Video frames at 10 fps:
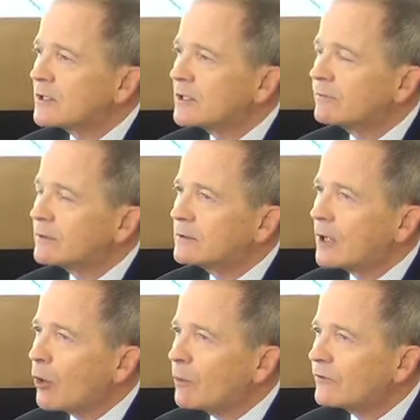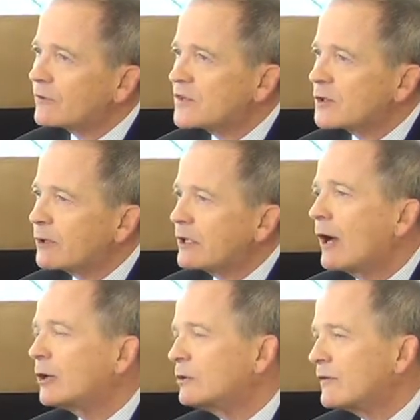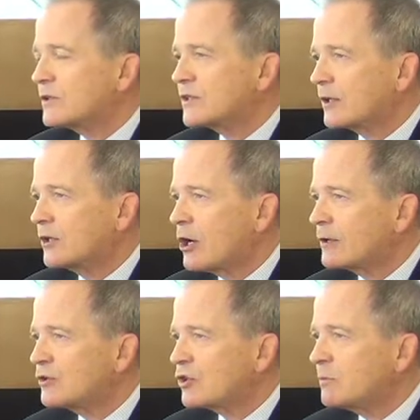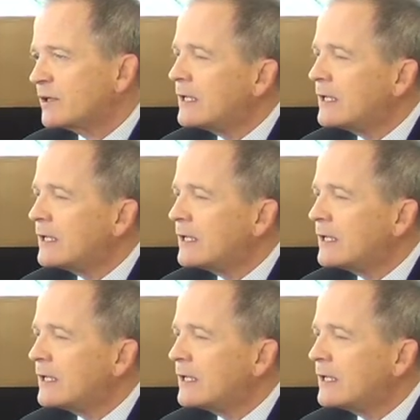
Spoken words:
of always considering not only the technology, but